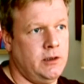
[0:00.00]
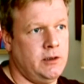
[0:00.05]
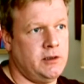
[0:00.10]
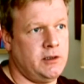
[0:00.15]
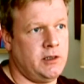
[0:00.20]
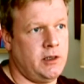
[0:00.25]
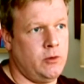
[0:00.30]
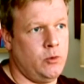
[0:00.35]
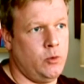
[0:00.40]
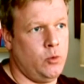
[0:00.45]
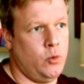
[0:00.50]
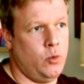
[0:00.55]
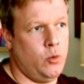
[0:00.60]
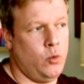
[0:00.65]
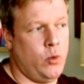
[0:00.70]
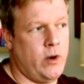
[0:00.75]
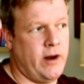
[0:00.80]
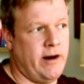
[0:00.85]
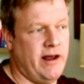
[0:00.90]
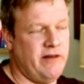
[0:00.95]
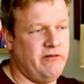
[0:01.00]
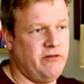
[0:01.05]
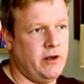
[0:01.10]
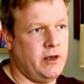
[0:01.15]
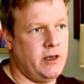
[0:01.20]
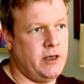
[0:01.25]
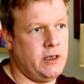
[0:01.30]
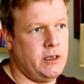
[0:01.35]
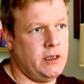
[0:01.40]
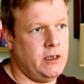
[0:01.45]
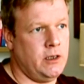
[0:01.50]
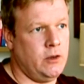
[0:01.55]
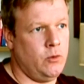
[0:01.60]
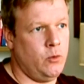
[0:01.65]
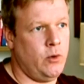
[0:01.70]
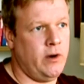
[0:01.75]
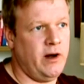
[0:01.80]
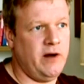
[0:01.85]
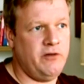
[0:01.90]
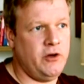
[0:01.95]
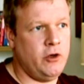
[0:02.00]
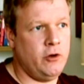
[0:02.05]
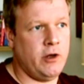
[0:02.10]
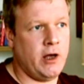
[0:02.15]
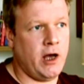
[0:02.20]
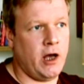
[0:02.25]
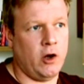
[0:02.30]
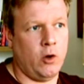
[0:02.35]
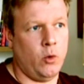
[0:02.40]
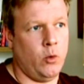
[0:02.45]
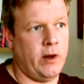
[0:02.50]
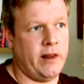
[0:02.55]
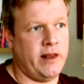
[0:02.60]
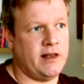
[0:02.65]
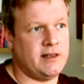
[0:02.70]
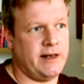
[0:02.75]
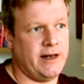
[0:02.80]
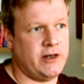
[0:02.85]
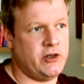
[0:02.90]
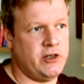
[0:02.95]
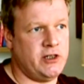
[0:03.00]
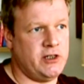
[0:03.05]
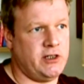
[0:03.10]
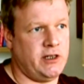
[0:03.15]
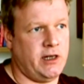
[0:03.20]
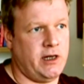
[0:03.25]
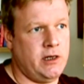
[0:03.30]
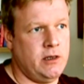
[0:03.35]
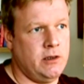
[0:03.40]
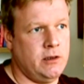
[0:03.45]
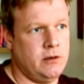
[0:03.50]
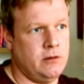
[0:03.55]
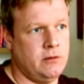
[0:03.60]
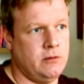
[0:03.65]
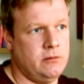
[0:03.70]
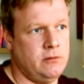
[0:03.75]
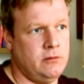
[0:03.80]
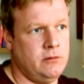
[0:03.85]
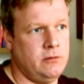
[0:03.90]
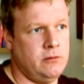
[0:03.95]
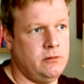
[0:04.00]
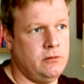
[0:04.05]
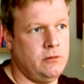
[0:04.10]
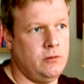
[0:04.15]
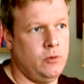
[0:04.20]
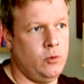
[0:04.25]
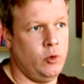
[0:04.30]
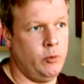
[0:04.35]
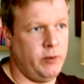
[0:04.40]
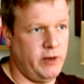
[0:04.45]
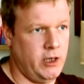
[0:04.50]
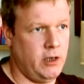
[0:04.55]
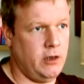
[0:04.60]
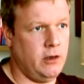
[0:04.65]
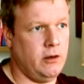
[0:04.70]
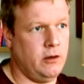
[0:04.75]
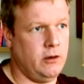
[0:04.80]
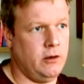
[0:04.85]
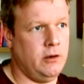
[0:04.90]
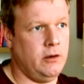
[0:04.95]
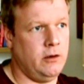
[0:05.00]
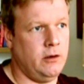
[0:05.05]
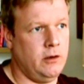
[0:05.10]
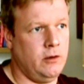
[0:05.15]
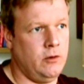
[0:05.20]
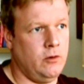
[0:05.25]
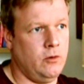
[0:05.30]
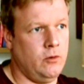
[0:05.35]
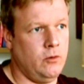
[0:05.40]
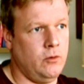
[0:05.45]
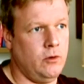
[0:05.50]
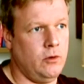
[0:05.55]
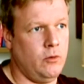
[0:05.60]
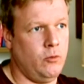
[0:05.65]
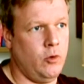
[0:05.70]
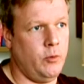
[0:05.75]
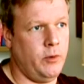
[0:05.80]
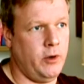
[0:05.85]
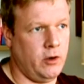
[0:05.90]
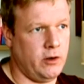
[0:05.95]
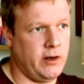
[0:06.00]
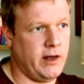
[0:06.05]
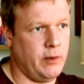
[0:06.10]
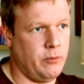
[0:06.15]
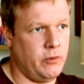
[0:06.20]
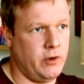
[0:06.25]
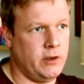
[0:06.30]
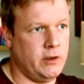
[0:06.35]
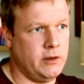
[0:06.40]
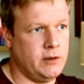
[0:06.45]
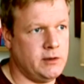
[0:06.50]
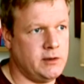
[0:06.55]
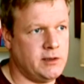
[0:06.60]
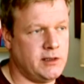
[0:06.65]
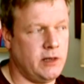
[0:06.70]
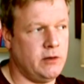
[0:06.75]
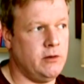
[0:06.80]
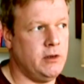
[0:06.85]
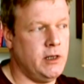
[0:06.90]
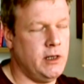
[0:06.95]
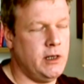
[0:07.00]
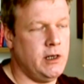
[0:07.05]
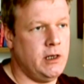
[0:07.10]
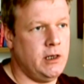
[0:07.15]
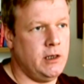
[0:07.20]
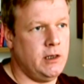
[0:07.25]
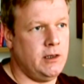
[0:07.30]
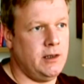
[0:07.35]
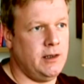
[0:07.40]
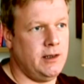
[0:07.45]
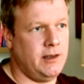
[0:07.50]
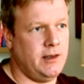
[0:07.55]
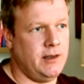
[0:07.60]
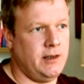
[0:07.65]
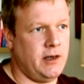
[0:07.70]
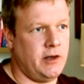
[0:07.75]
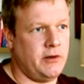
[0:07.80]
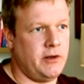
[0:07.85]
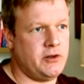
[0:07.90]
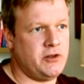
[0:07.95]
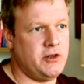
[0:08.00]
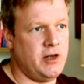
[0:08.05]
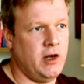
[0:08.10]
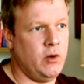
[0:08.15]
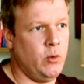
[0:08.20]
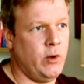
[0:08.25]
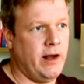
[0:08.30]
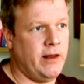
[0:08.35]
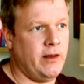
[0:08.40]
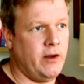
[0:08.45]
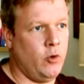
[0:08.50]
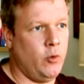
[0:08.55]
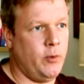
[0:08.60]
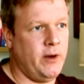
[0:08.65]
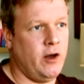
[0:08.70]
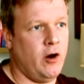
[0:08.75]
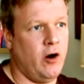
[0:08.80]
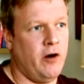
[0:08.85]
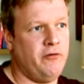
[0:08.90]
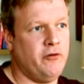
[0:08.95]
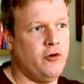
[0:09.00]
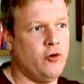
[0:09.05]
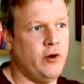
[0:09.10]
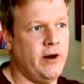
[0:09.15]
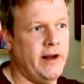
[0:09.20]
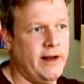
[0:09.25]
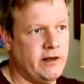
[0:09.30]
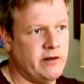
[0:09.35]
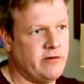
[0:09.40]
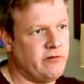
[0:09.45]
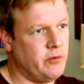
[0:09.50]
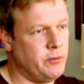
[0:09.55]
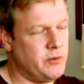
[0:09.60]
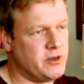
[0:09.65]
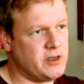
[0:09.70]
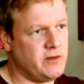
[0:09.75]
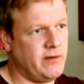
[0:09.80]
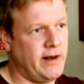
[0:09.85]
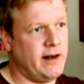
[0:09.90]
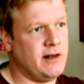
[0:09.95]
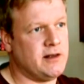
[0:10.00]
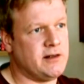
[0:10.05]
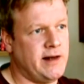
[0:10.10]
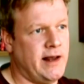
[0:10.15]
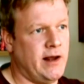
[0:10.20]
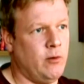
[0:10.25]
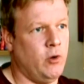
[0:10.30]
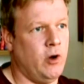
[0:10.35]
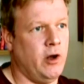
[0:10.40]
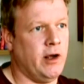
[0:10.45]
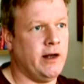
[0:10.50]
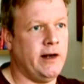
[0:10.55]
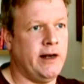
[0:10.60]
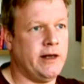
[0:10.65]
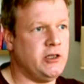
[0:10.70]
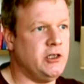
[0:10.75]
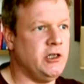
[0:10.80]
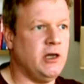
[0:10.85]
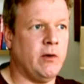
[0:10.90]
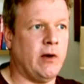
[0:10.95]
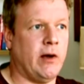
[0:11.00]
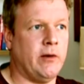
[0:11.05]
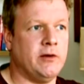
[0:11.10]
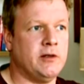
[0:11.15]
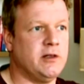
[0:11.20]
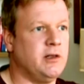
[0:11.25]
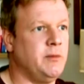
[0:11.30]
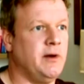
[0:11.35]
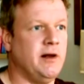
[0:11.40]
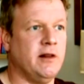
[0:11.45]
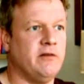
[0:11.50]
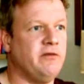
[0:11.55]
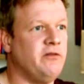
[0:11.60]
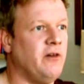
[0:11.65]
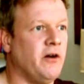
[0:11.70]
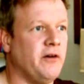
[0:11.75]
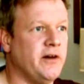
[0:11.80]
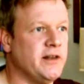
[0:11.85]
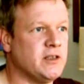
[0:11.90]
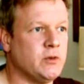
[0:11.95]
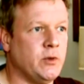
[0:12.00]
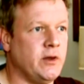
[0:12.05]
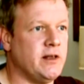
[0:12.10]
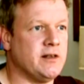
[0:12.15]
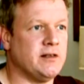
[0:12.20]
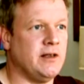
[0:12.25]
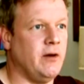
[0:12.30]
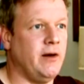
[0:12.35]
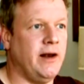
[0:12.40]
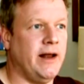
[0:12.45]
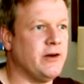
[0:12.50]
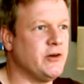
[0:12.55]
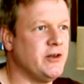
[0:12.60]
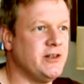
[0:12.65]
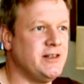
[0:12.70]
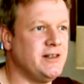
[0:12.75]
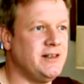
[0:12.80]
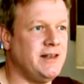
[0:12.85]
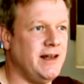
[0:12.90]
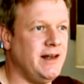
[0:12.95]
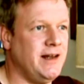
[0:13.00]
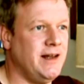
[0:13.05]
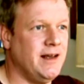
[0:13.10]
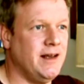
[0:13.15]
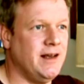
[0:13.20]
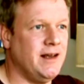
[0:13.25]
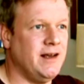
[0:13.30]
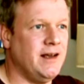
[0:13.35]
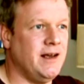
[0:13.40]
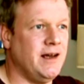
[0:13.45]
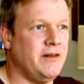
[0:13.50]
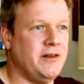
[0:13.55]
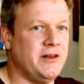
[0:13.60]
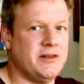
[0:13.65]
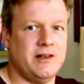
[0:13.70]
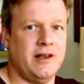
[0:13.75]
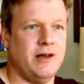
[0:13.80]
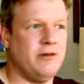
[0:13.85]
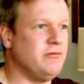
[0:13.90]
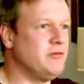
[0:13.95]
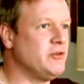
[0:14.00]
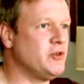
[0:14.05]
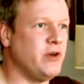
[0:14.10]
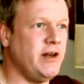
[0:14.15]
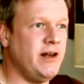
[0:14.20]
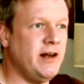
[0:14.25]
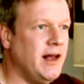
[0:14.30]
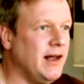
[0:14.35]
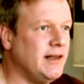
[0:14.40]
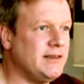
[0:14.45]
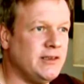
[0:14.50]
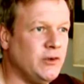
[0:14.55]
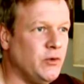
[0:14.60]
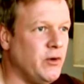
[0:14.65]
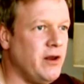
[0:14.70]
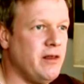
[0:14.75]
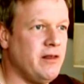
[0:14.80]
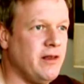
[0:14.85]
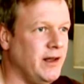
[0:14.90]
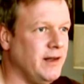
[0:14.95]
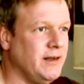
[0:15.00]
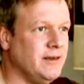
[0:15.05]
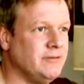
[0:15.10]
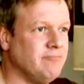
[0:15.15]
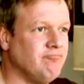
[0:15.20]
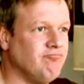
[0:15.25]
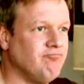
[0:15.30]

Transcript: So wherever you go where there's electricity will be on camera. So, you know, there's nowhere that will be off-grid from the surveillance network, unless you go out into the middle of the forest where there's no electricity and there's no street lighting or anything.